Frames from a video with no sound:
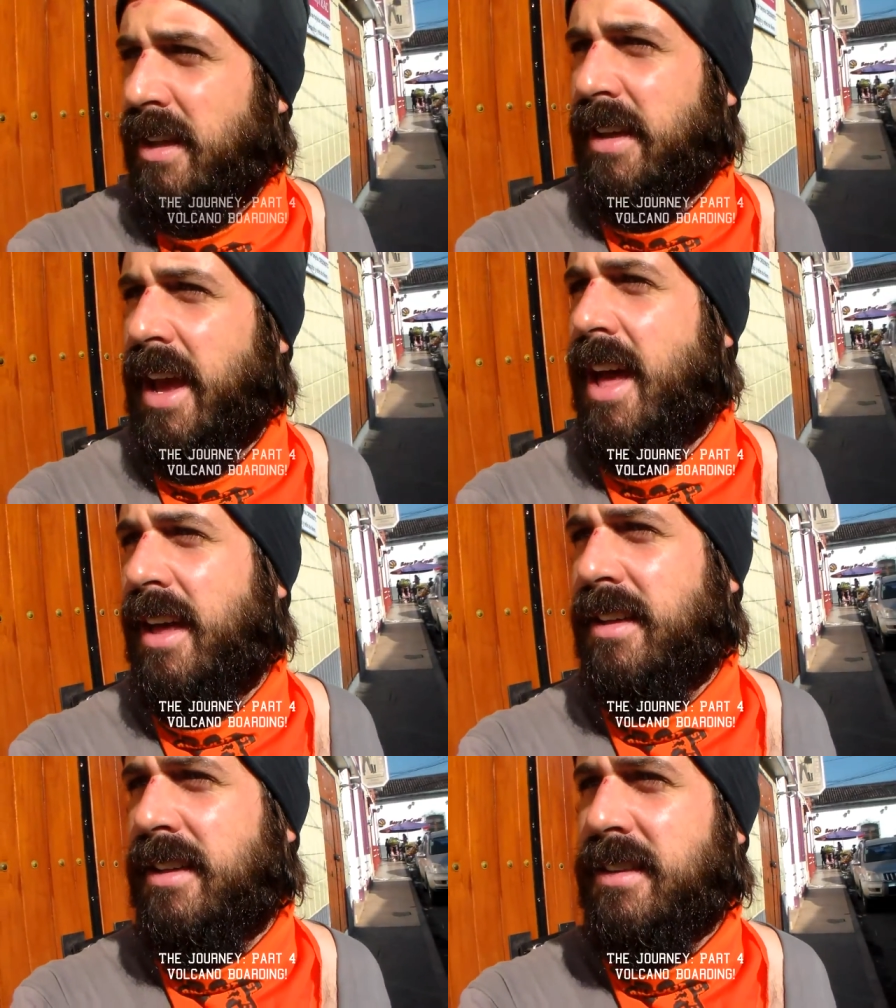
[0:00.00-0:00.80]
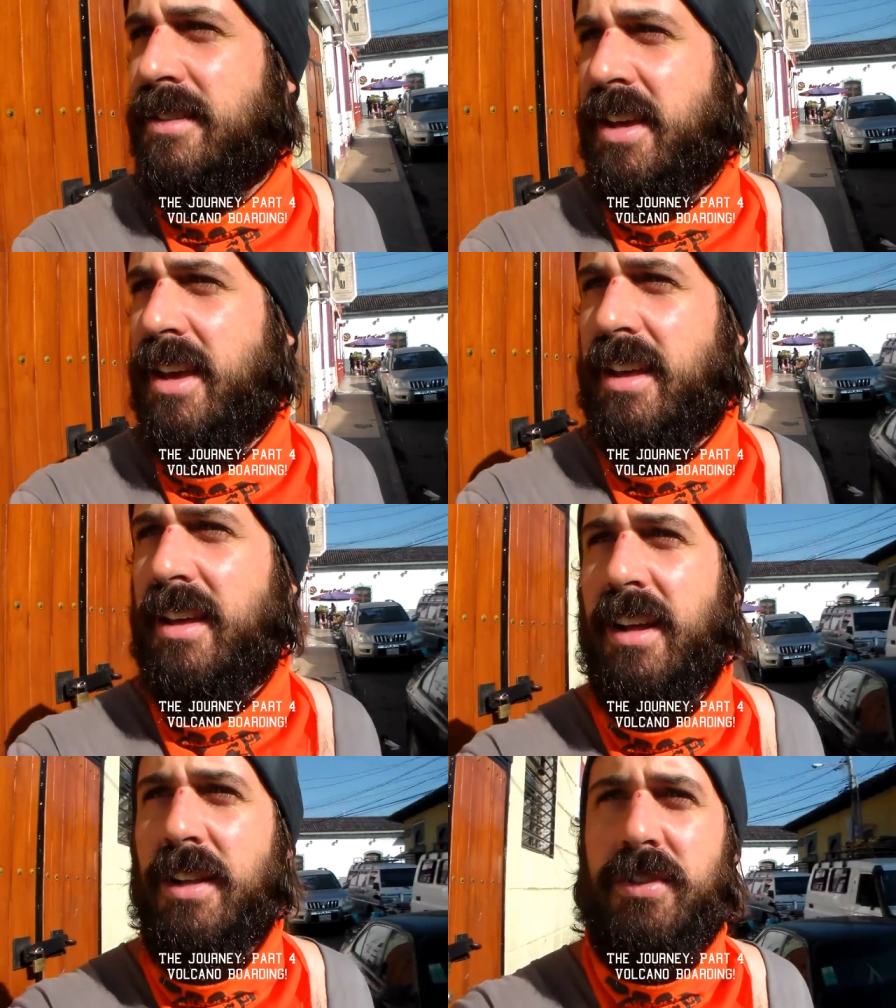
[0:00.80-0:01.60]
Yeah? See?
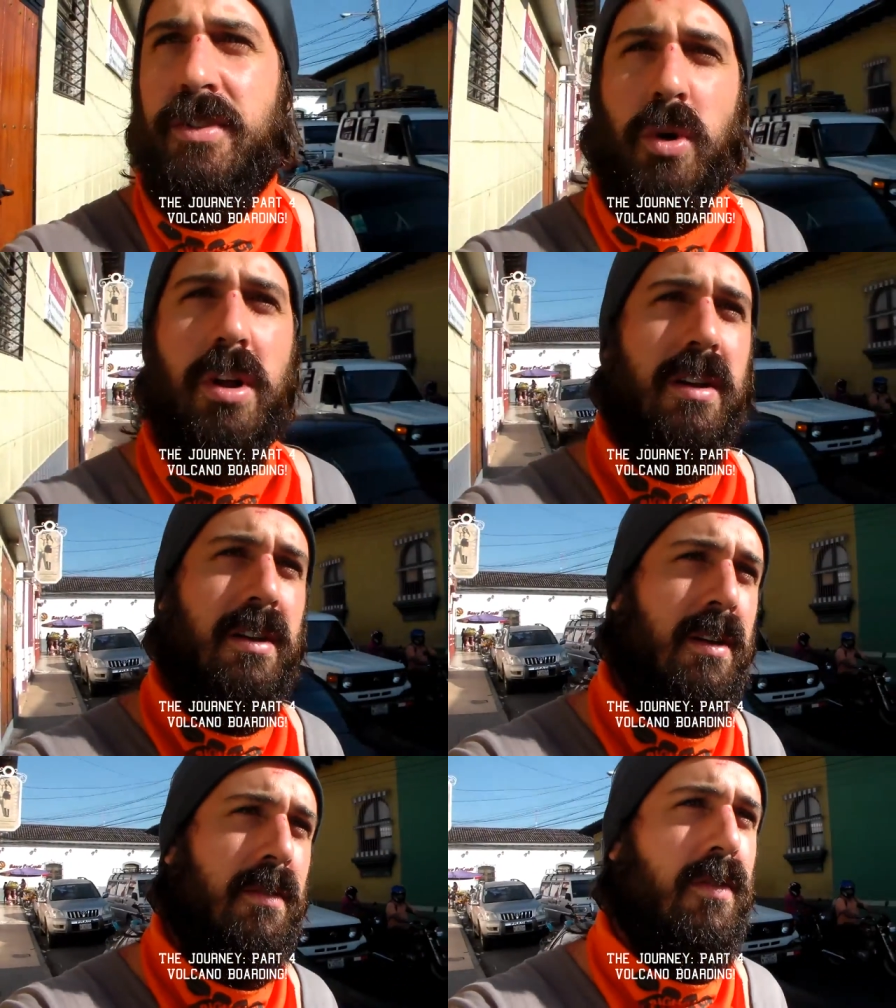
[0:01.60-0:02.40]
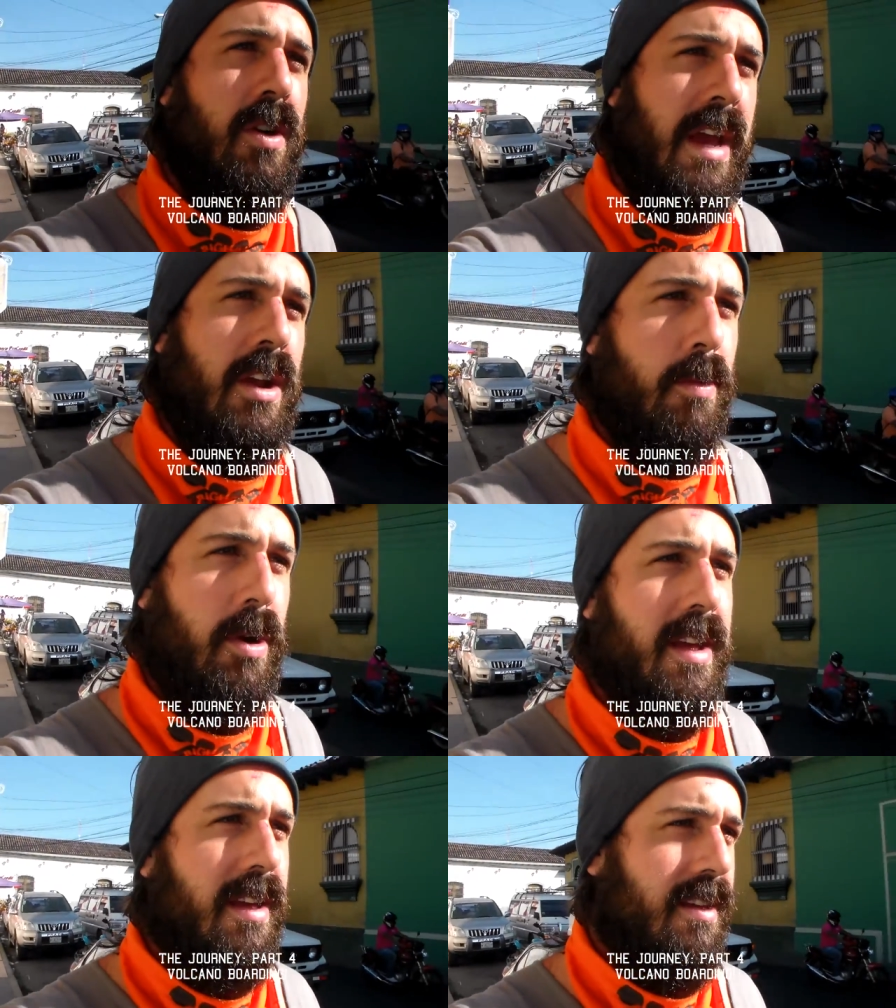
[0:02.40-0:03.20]
A tour? Volcano
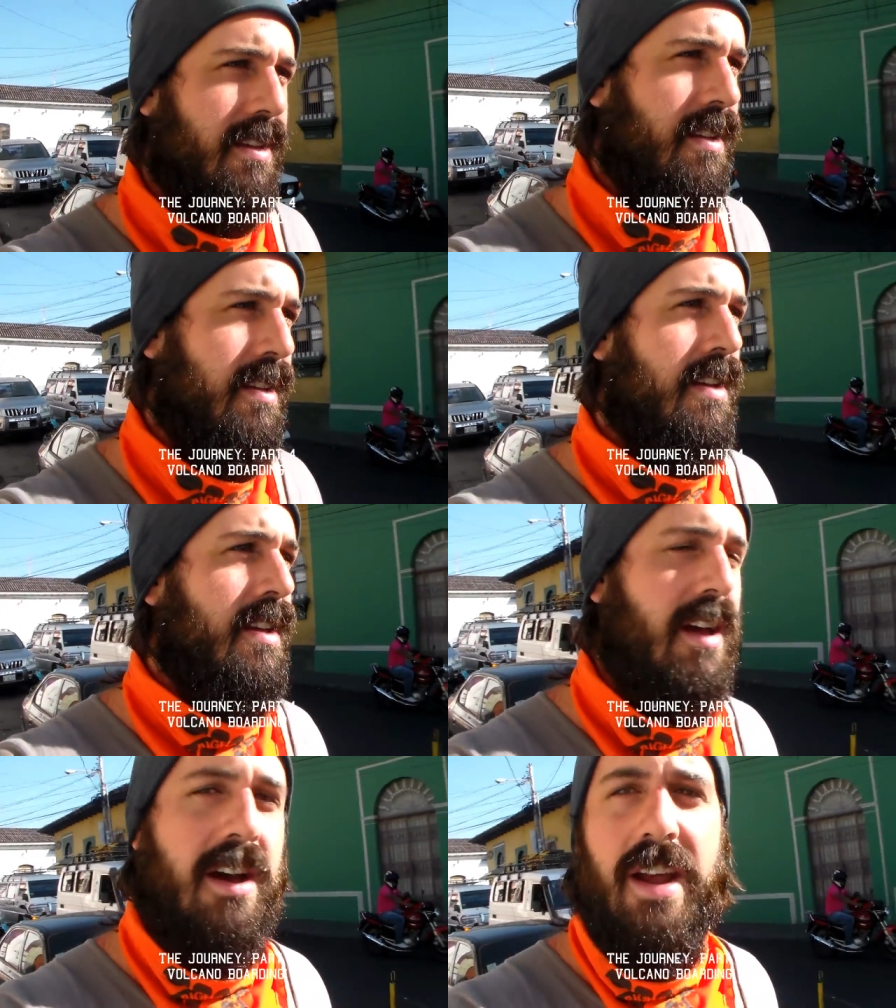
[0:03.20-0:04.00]
boarding? All